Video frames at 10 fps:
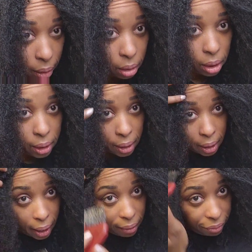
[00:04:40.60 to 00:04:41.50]
early in
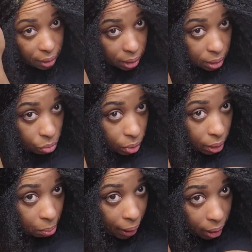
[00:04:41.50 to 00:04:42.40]
life. It doesn't really
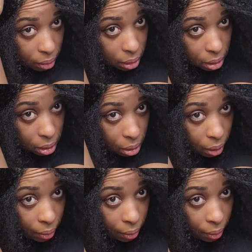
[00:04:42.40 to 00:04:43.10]
matter. It's just,